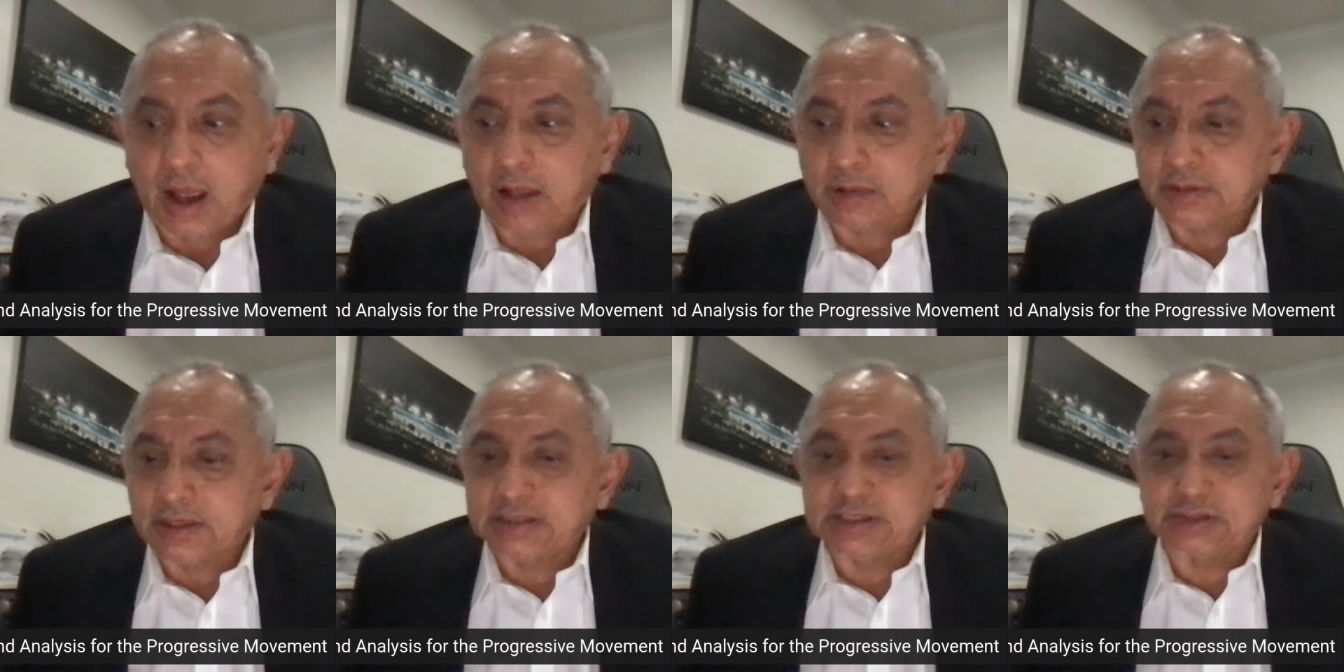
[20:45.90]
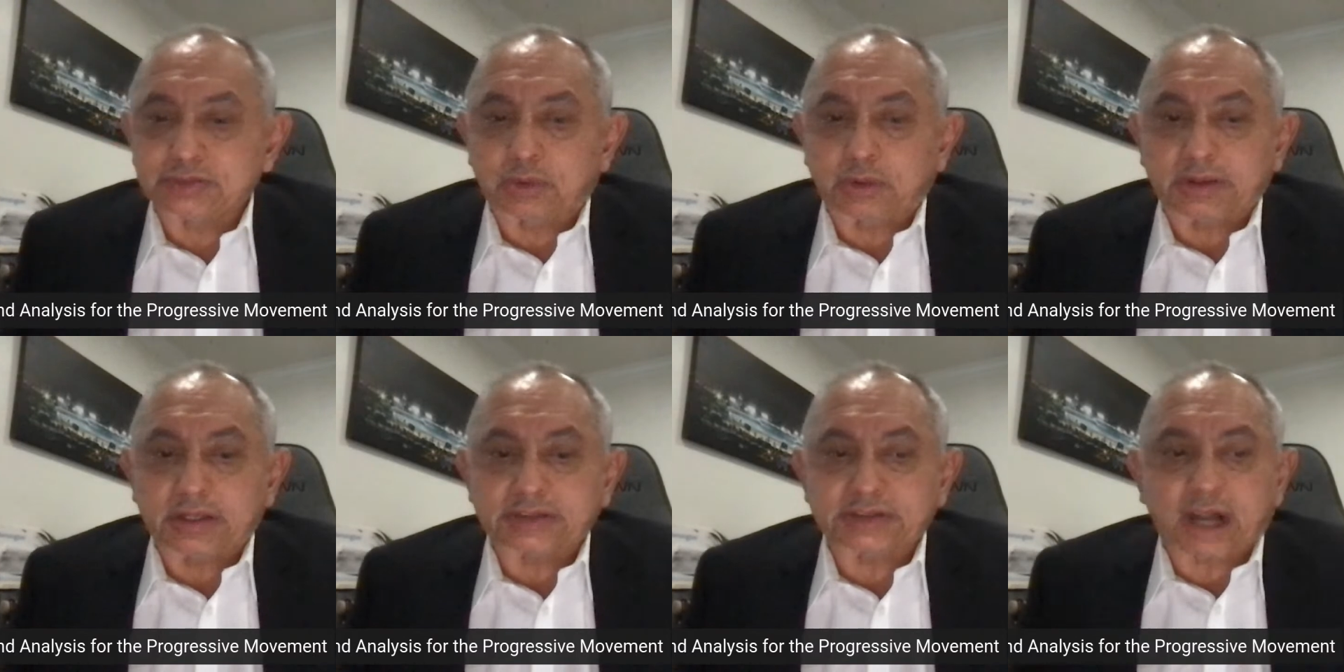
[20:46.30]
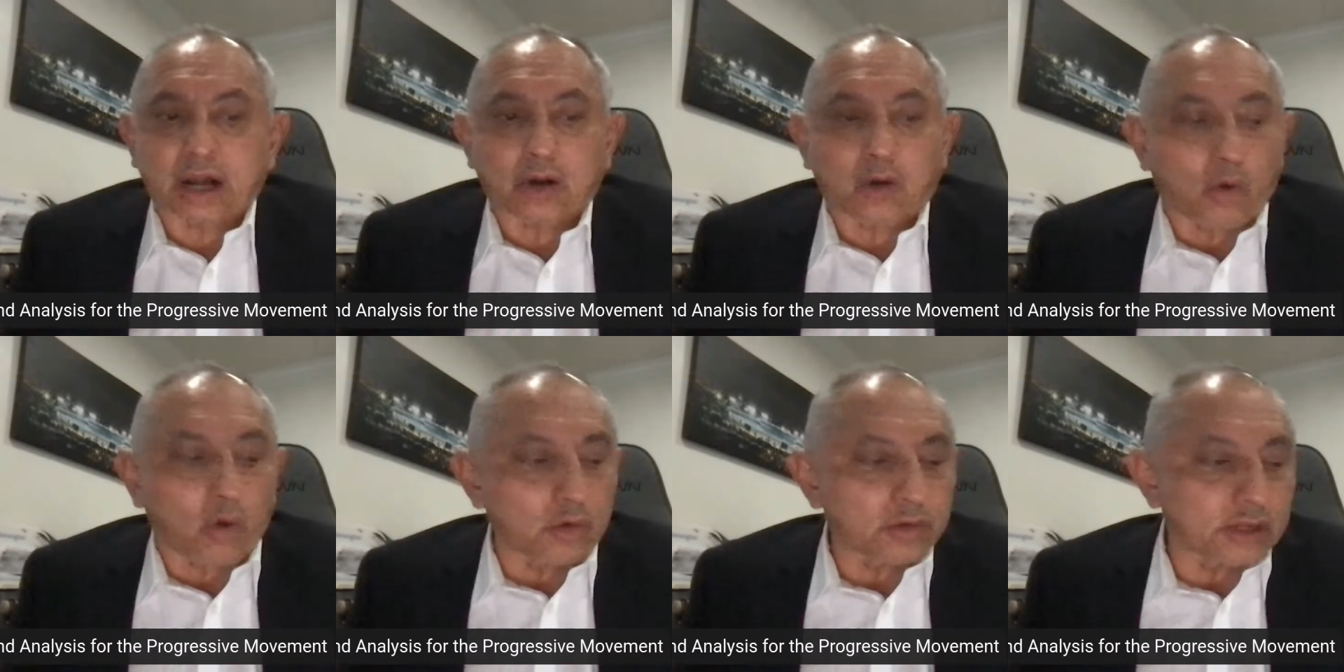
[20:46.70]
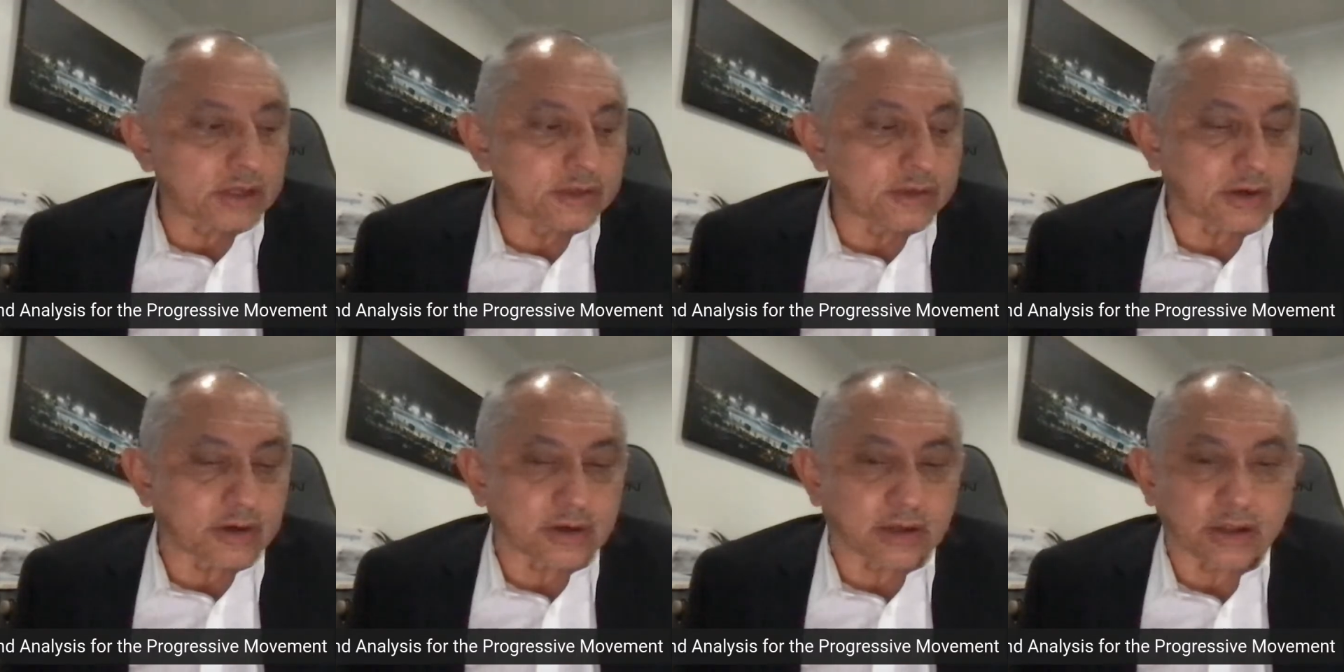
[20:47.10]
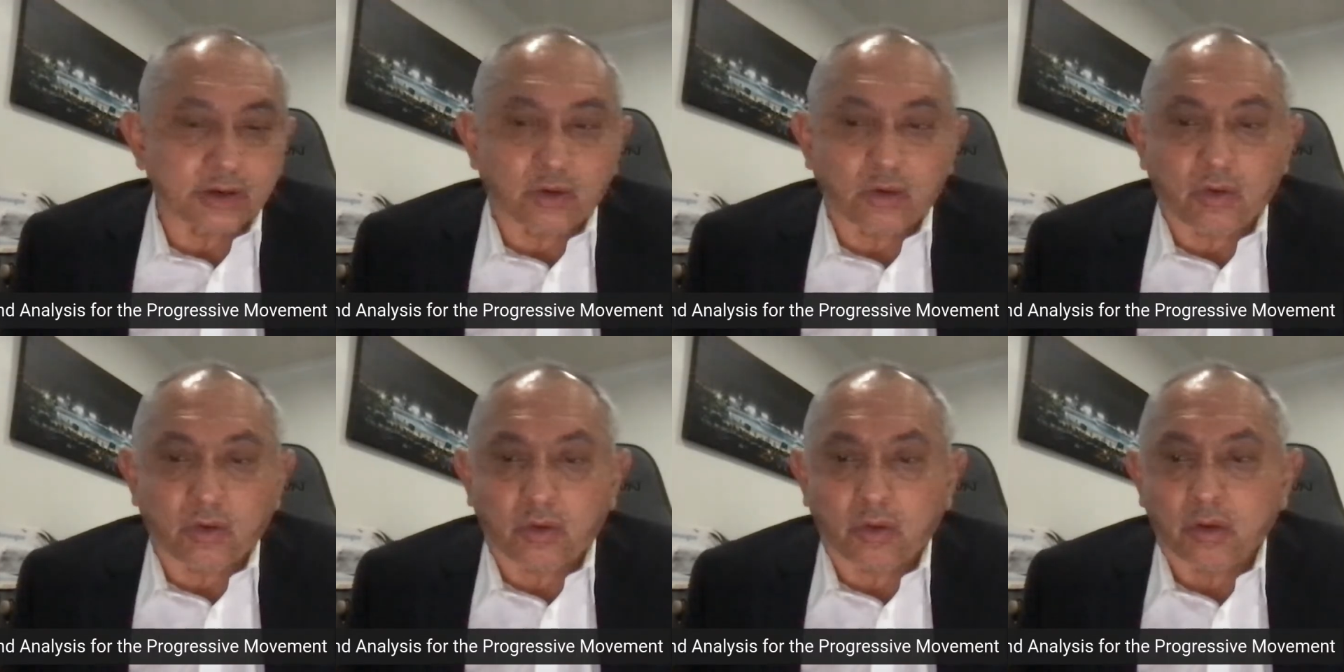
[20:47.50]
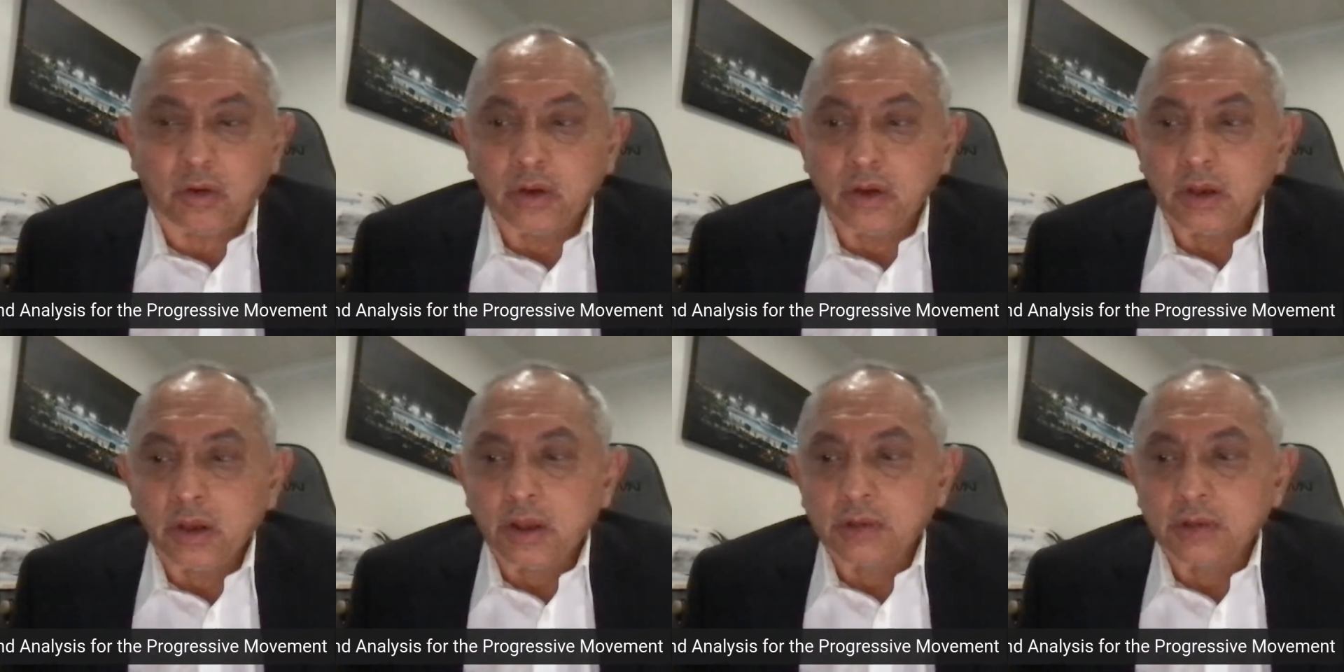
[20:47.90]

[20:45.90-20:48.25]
This is when they start holding their little